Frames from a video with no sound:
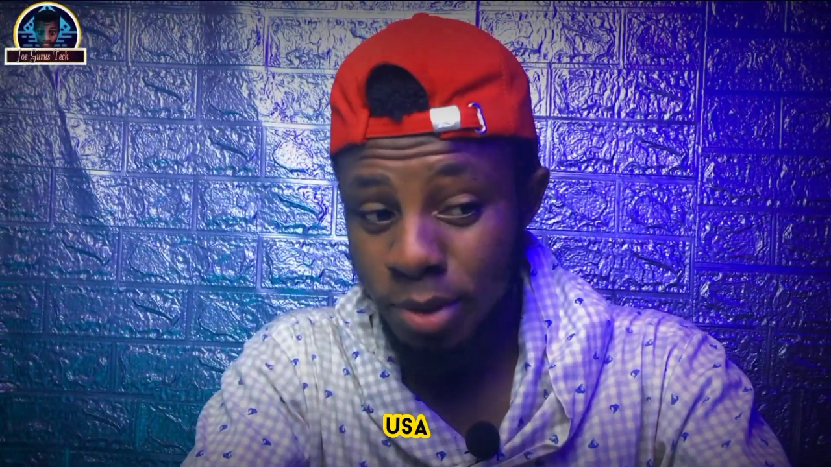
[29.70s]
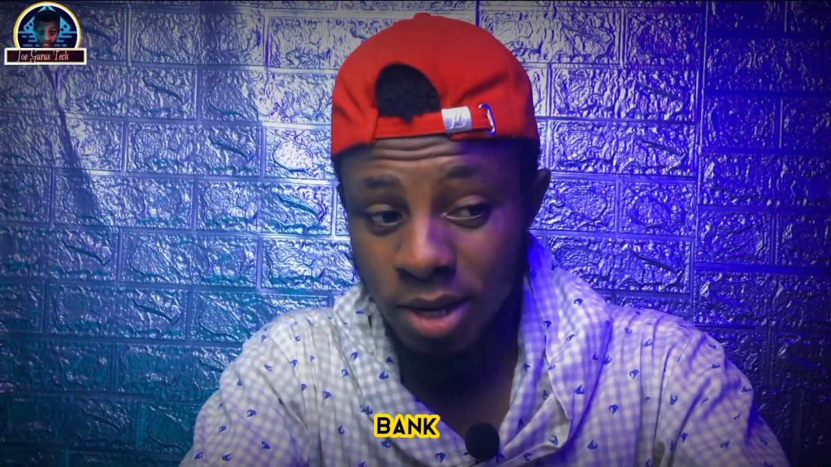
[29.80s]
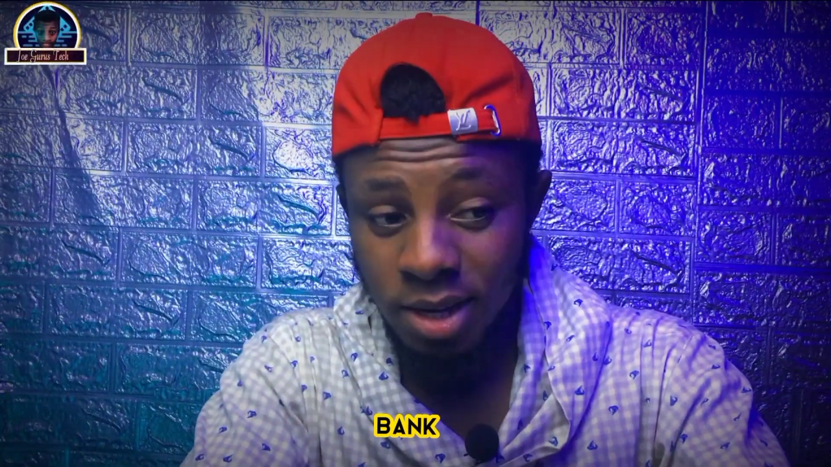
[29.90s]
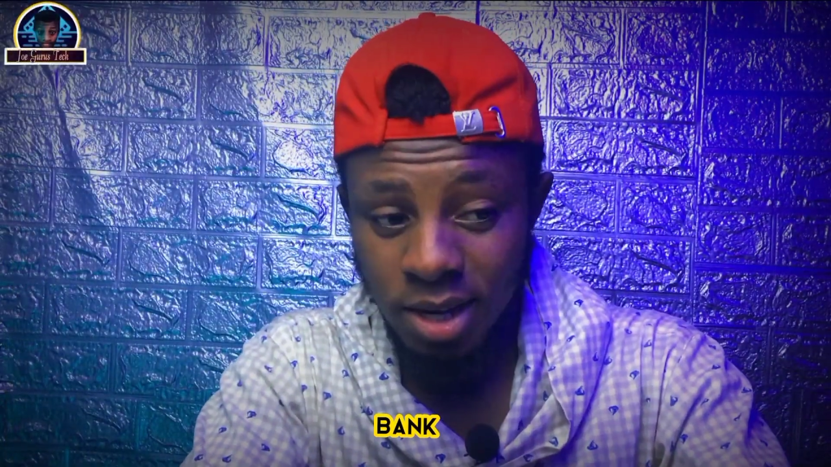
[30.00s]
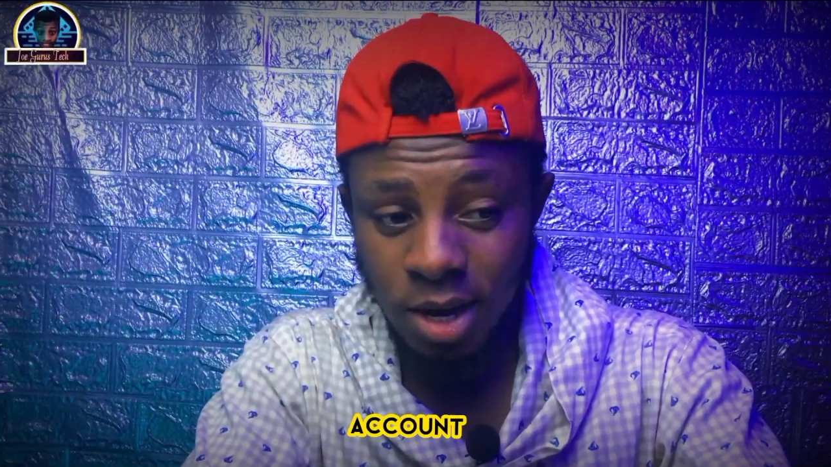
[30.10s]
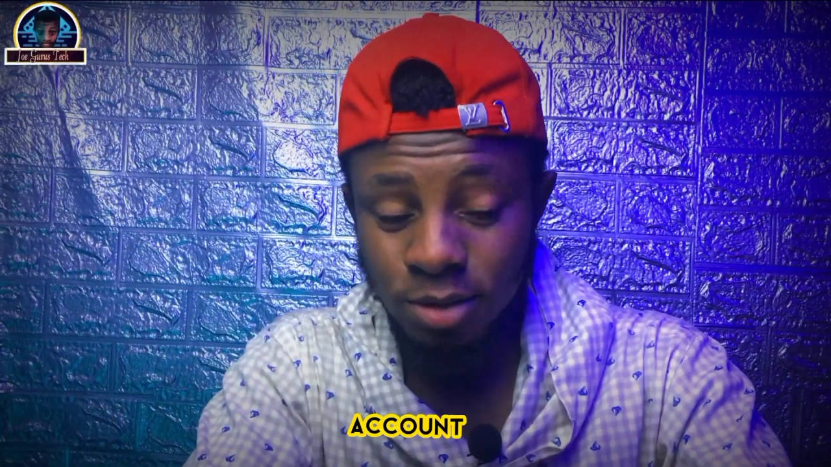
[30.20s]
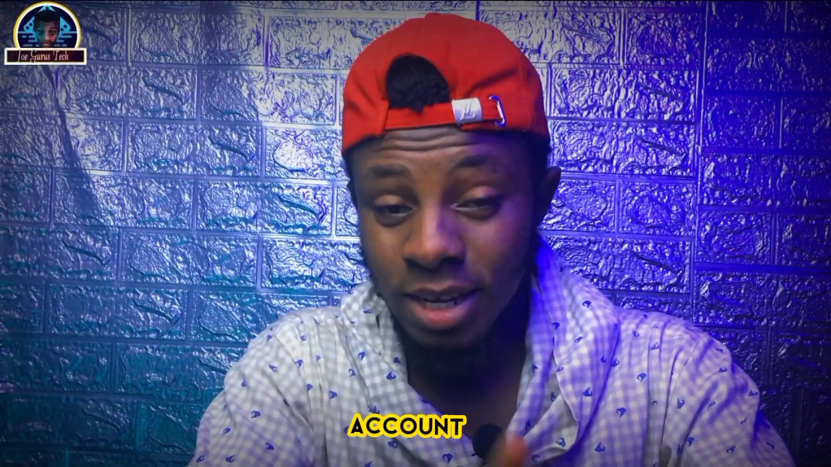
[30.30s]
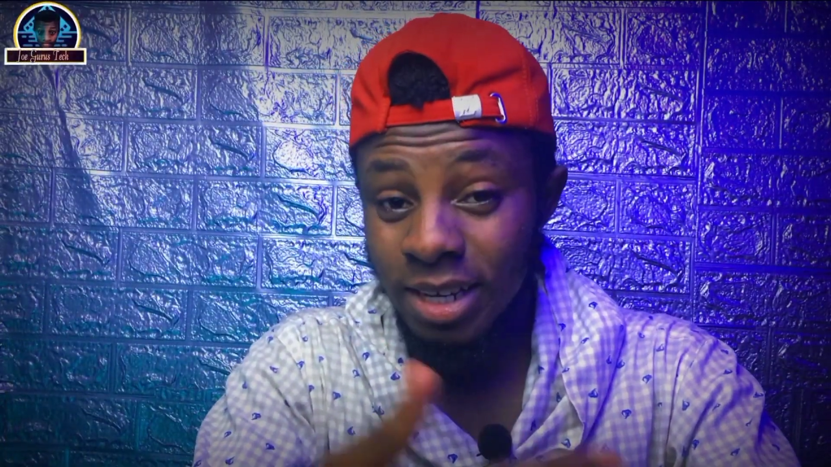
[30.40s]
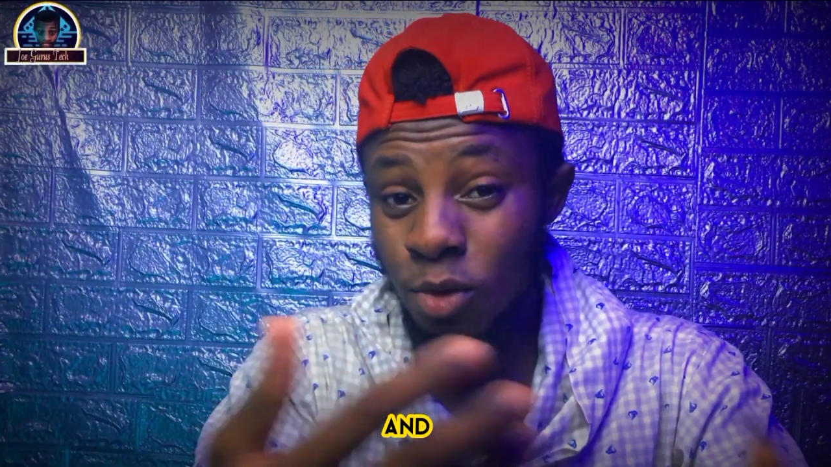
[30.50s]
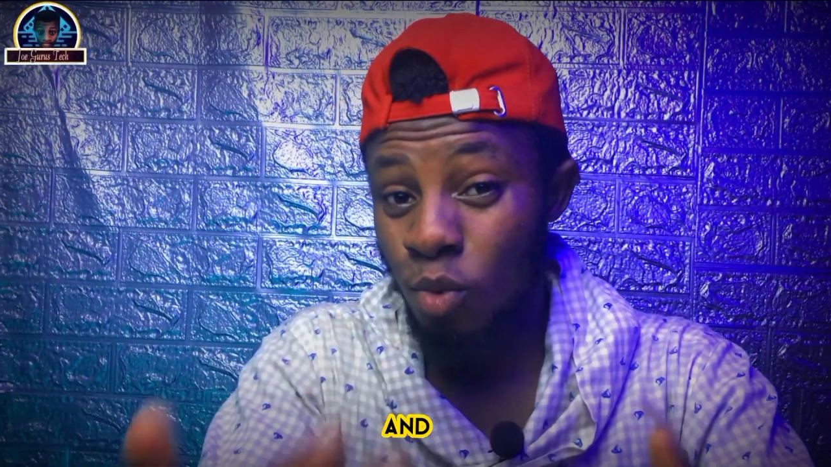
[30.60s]
bank account
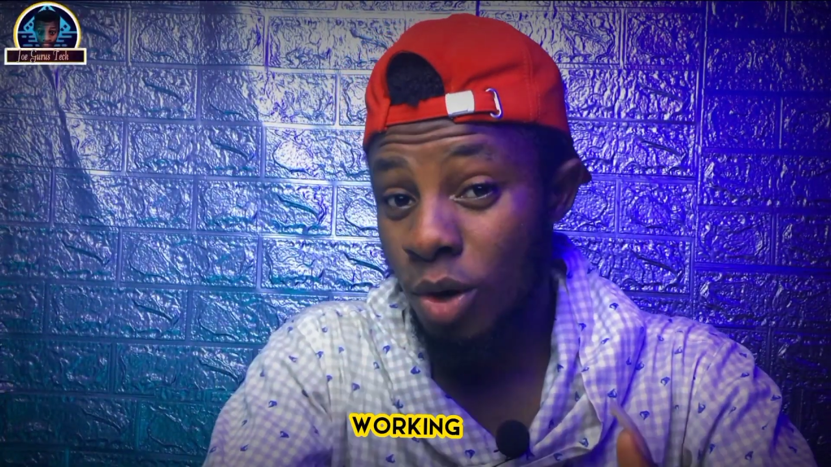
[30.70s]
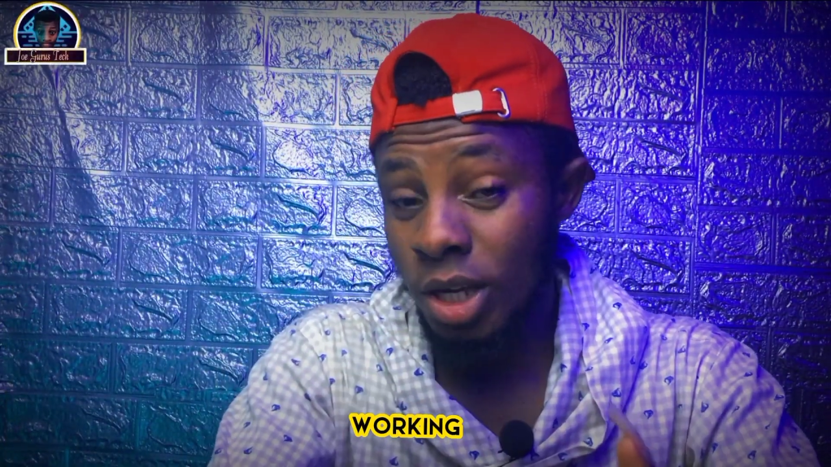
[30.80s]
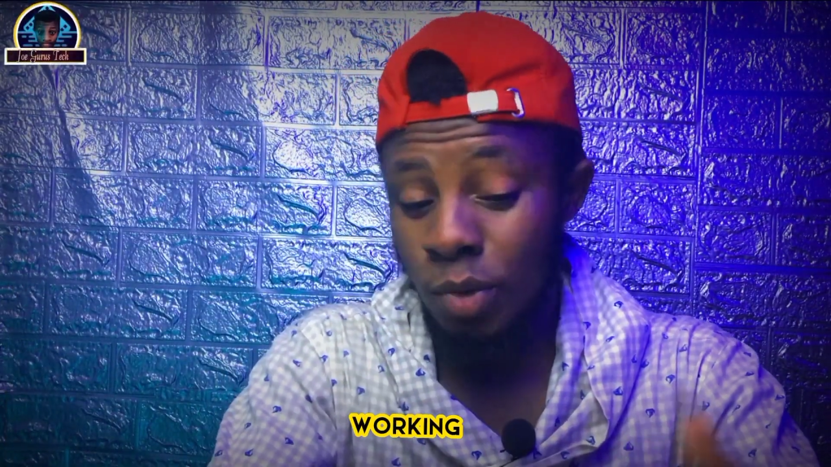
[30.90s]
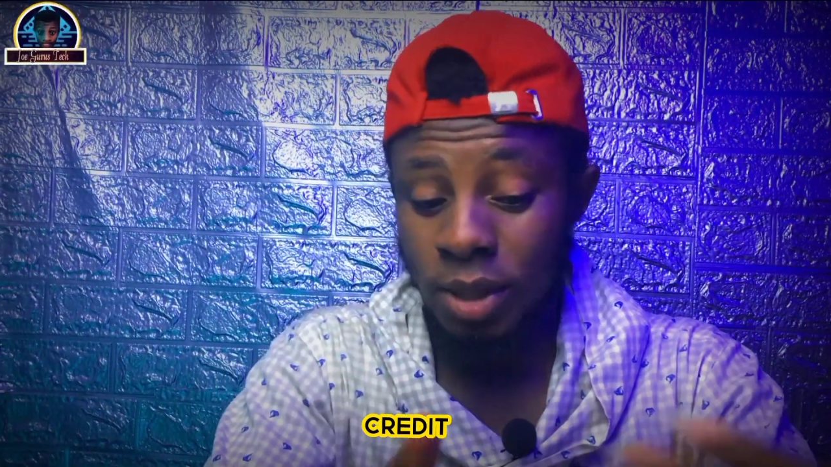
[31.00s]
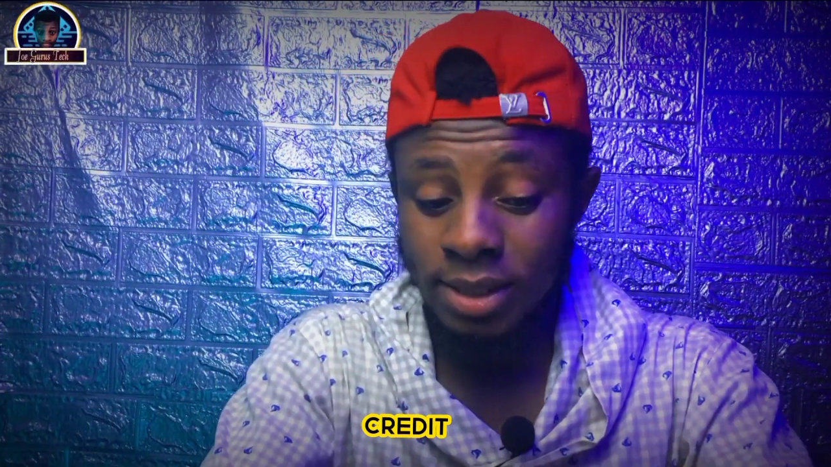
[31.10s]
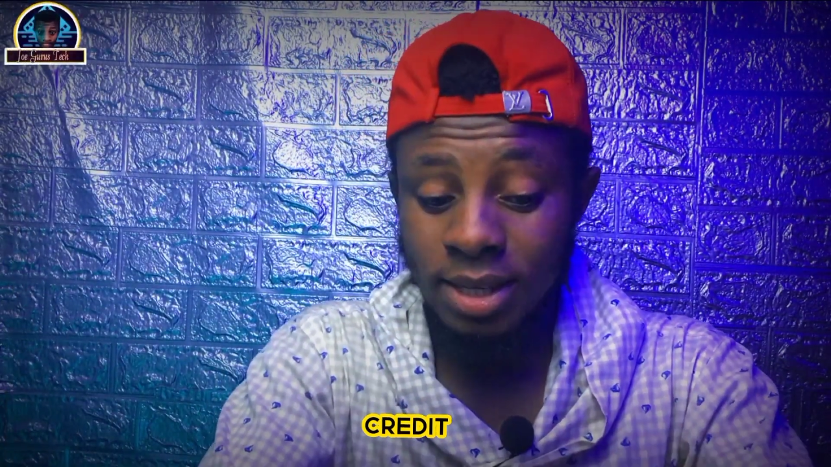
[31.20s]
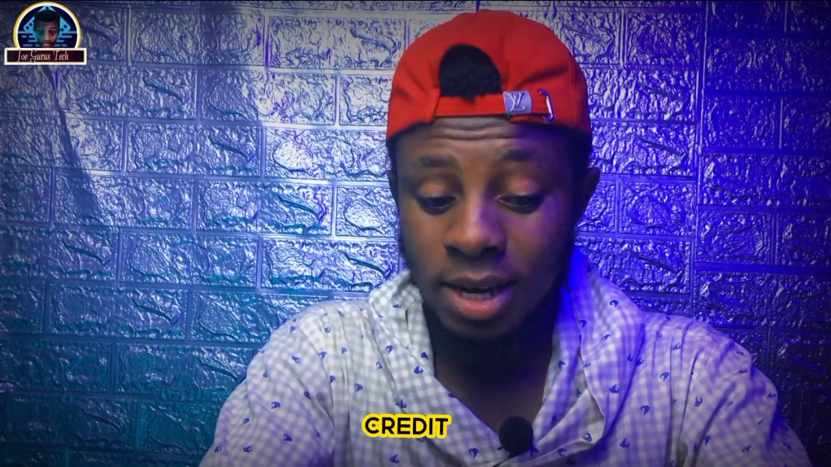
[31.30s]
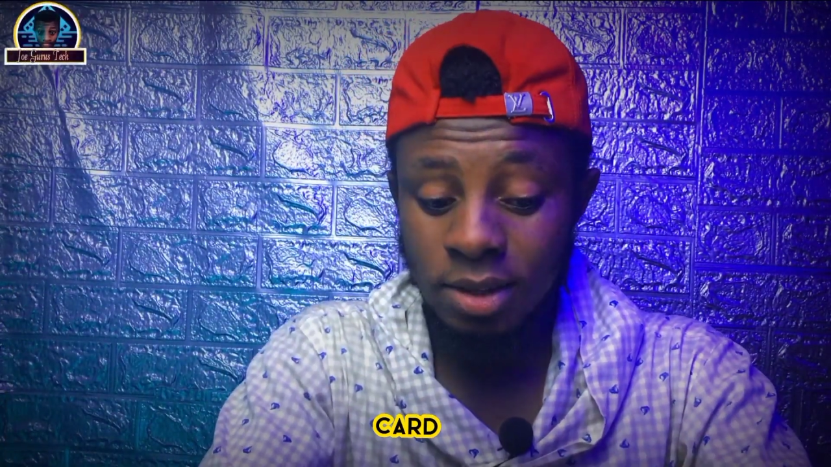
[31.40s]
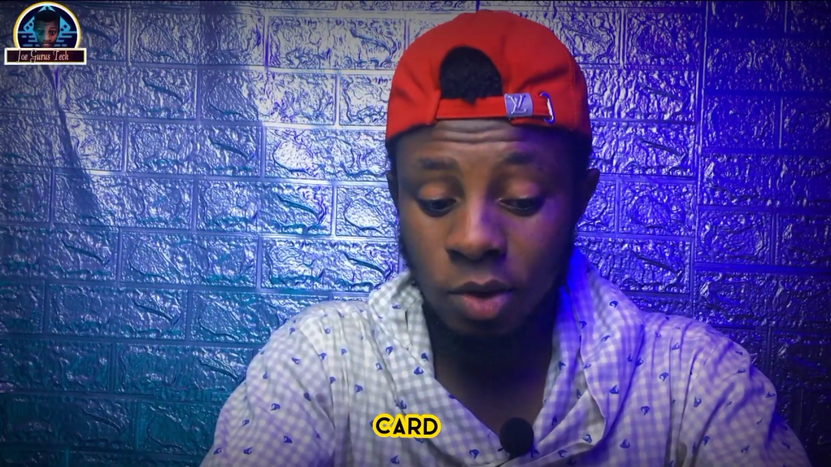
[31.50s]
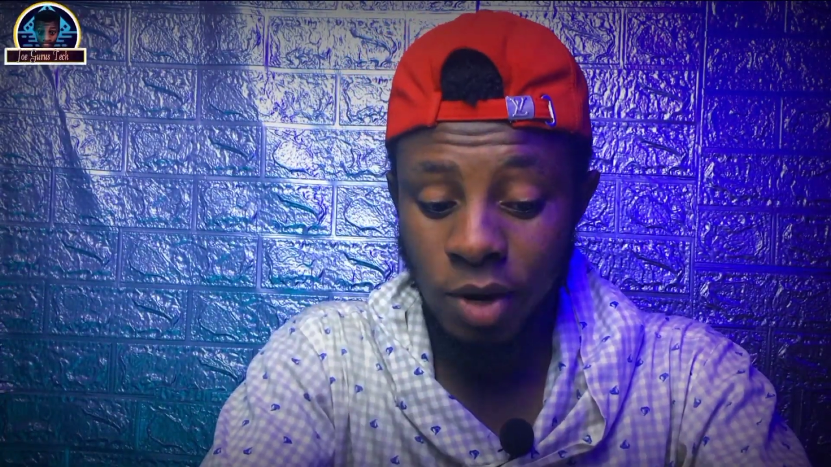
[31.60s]
and a working credit
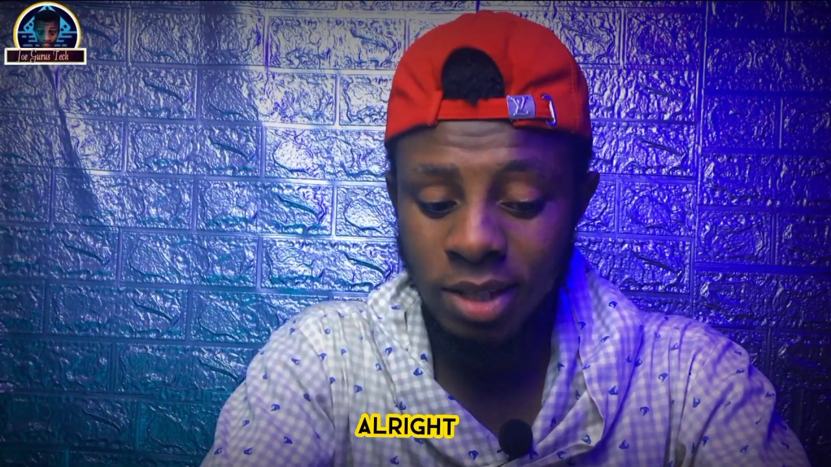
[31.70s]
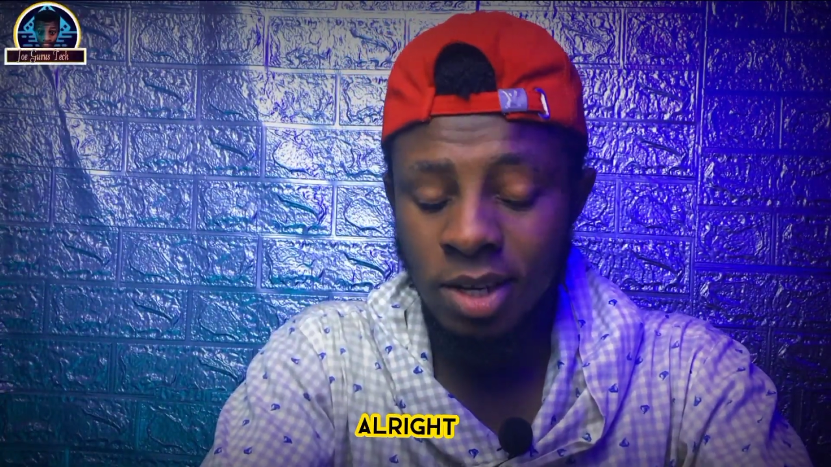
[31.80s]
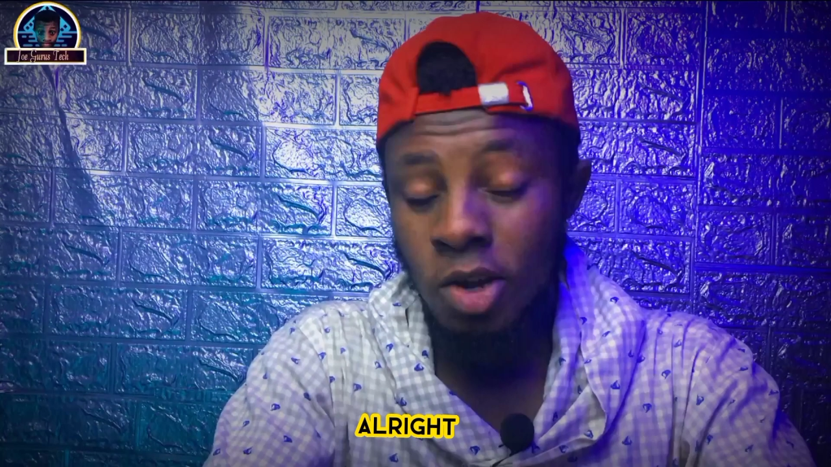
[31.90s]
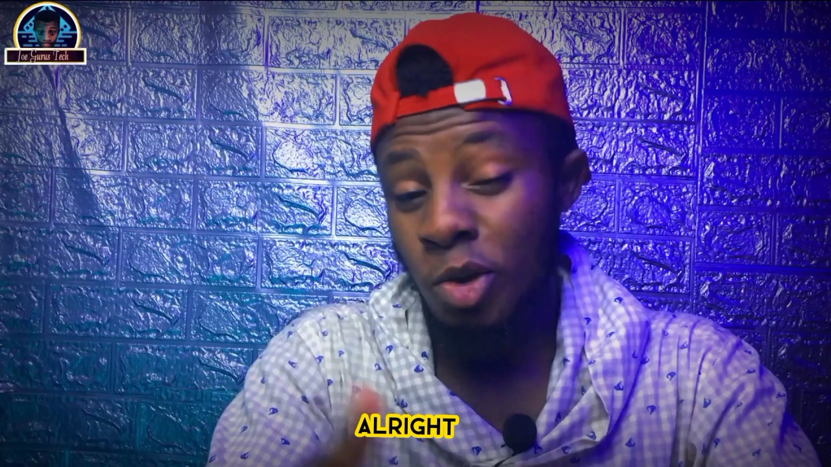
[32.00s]
card all right